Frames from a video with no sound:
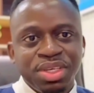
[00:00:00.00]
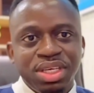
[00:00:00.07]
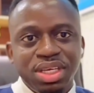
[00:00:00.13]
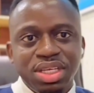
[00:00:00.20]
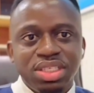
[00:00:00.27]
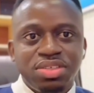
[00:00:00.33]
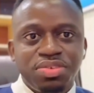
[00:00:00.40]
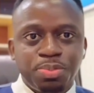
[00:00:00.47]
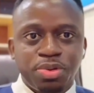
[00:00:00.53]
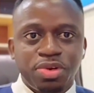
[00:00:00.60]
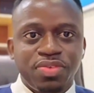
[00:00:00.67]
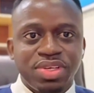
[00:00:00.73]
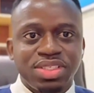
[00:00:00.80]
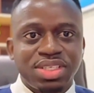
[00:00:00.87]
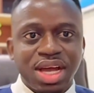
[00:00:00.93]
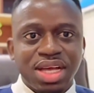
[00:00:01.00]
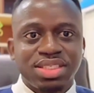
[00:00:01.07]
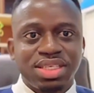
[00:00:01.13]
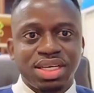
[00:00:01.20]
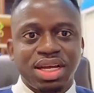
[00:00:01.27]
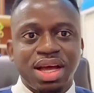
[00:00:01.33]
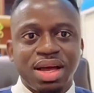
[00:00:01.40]
Each province has
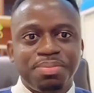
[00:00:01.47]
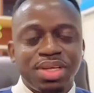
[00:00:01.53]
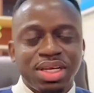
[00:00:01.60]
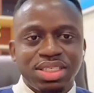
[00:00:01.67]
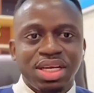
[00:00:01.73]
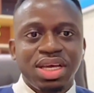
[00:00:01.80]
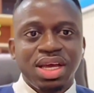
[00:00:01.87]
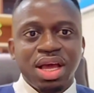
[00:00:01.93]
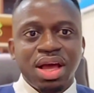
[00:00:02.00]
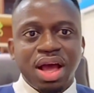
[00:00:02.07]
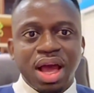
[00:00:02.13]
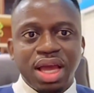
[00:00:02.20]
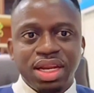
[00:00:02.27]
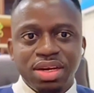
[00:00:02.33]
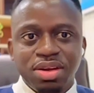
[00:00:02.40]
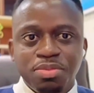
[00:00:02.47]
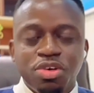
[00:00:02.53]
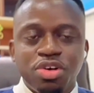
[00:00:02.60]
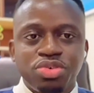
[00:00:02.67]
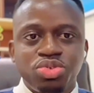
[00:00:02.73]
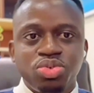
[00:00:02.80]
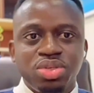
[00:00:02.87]
a cap that the number
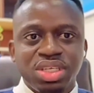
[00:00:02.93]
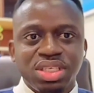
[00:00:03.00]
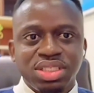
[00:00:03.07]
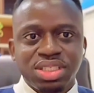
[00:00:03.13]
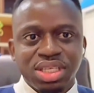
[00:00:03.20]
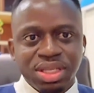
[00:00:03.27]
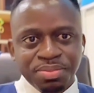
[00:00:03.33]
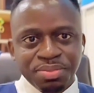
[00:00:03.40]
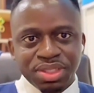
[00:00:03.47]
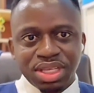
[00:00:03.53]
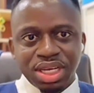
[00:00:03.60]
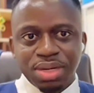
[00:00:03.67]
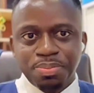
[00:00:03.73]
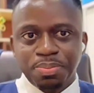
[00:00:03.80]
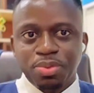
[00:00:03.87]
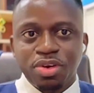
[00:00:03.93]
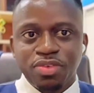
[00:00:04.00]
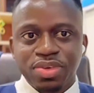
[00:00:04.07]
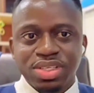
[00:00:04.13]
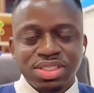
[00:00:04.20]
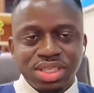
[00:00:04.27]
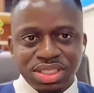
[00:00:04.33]
of students that the
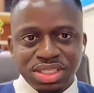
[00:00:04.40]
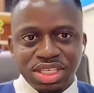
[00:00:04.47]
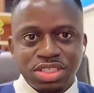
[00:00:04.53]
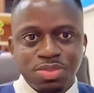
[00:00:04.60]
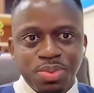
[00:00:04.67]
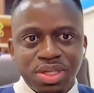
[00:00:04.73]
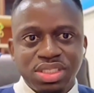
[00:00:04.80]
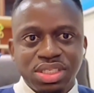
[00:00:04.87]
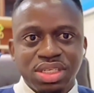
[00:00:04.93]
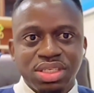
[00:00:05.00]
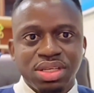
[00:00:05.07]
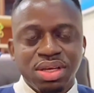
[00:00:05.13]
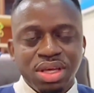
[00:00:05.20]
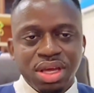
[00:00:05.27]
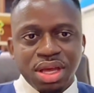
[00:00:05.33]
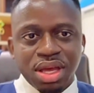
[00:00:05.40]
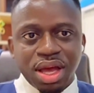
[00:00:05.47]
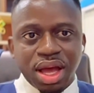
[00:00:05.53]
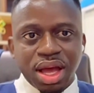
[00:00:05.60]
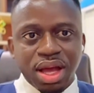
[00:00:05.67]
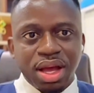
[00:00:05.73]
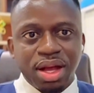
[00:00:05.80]
province is expecting
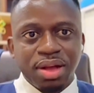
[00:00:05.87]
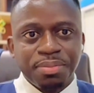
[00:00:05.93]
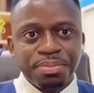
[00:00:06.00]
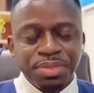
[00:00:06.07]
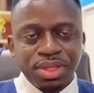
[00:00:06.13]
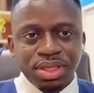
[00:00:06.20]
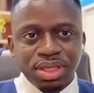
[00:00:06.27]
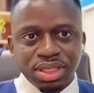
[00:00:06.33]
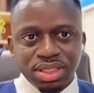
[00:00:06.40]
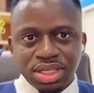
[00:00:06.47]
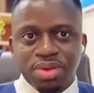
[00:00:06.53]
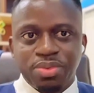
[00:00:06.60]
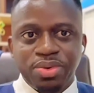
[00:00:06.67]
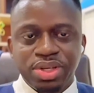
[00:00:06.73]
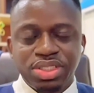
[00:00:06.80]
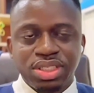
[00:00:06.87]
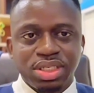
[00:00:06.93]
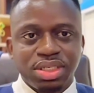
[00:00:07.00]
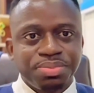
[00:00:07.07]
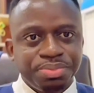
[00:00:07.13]
in the region